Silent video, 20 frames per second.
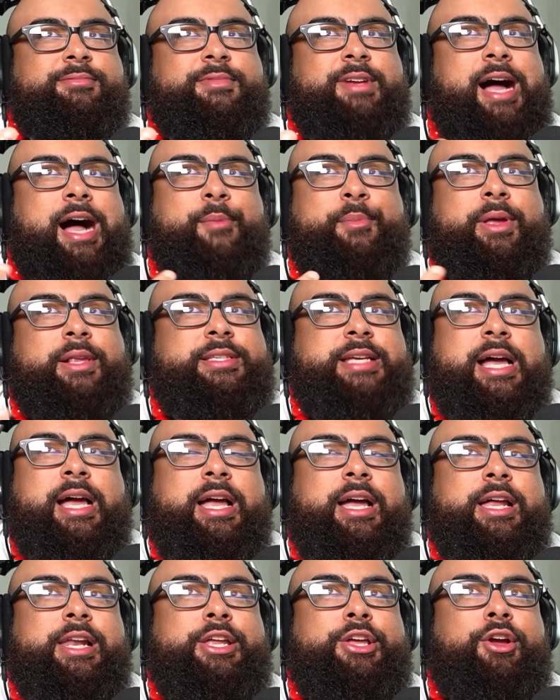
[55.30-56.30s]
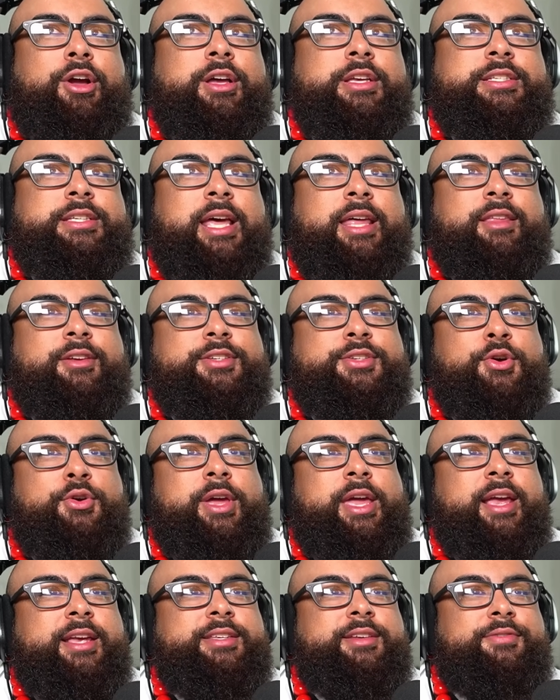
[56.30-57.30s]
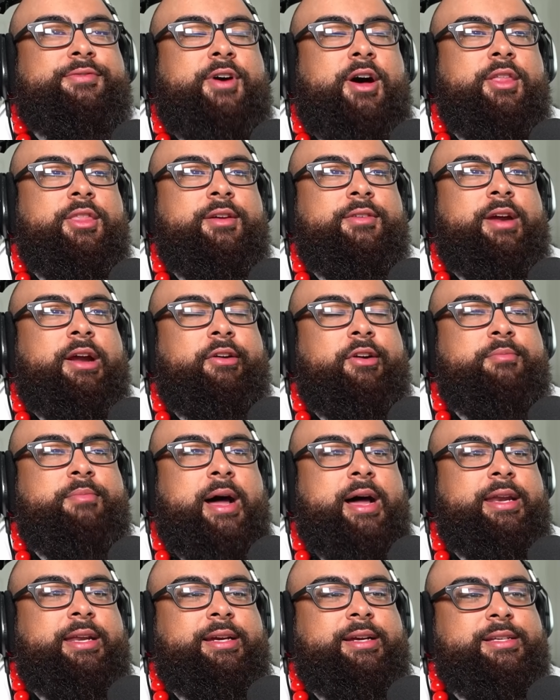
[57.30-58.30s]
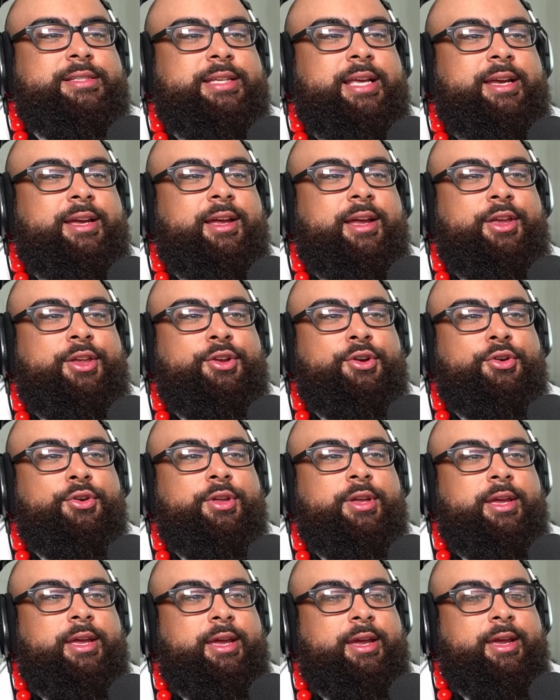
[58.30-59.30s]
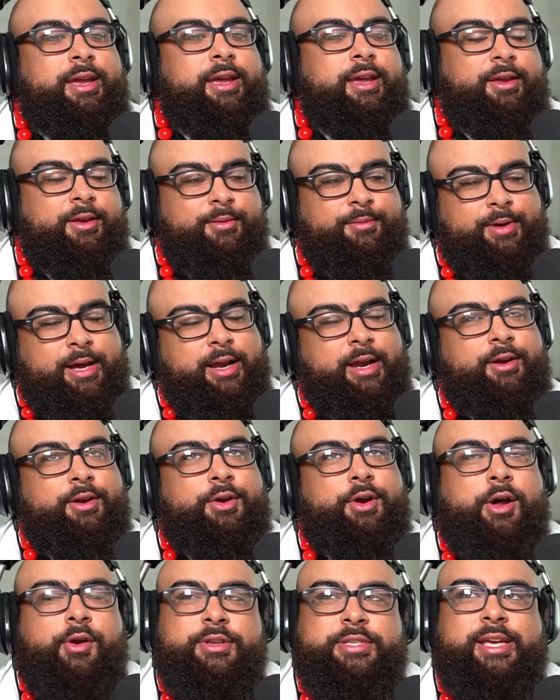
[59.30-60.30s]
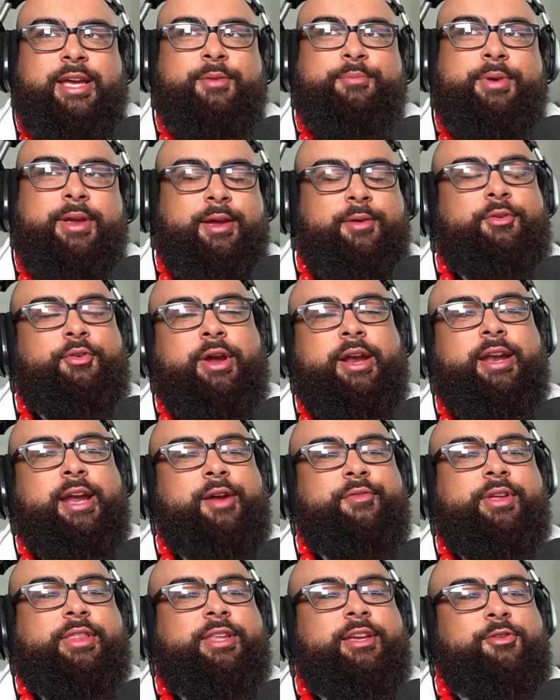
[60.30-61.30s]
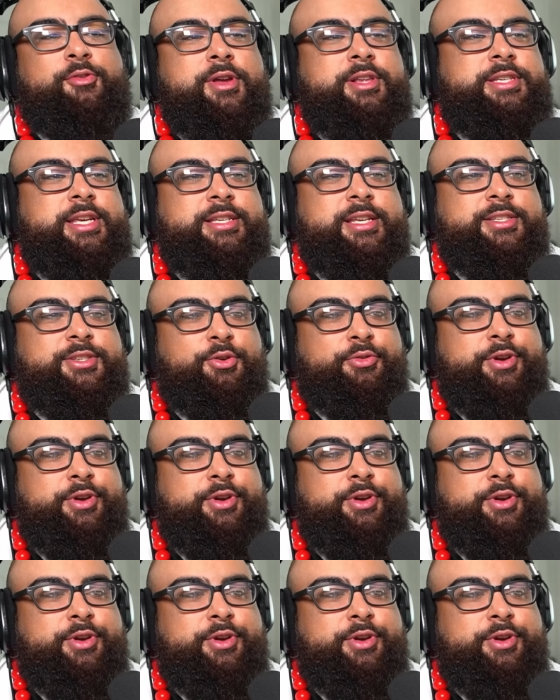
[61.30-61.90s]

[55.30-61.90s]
I mean, technically, you could say the Soul King is the father of everybody, because like you know, he, I don't honestly could be created everything Quincy's and Soul